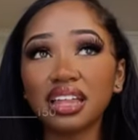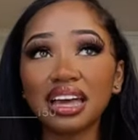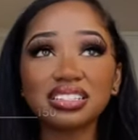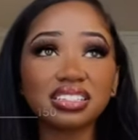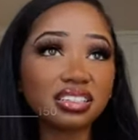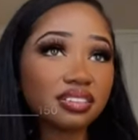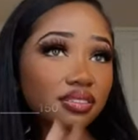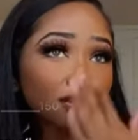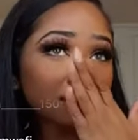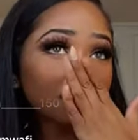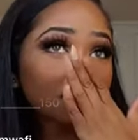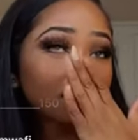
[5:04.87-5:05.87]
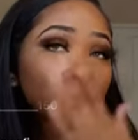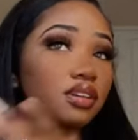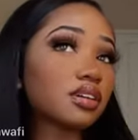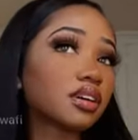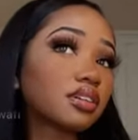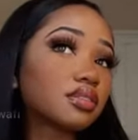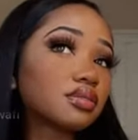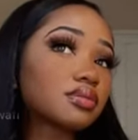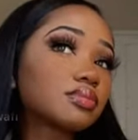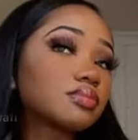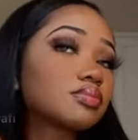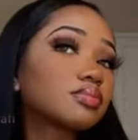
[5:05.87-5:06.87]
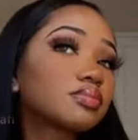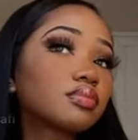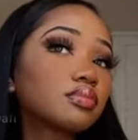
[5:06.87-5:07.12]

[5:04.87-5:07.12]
Nasty. That one smells good. Okay. Yeah.